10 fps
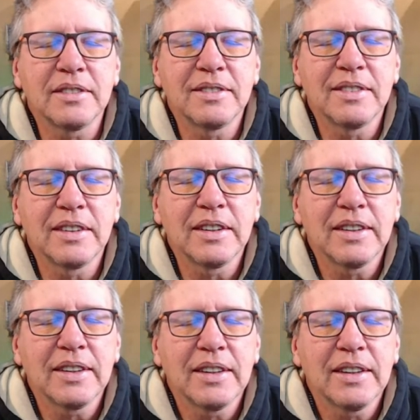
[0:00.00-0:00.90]

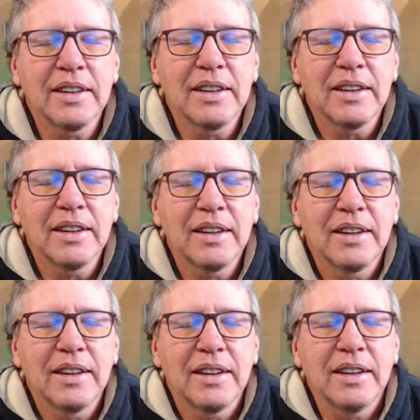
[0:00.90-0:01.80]

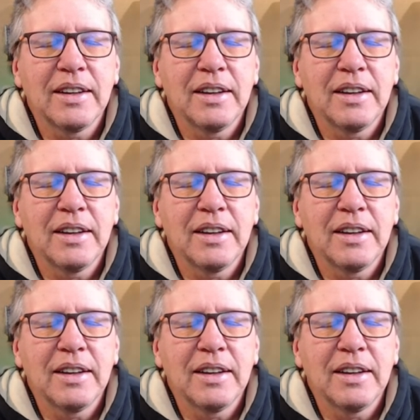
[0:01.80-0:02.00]
(silence)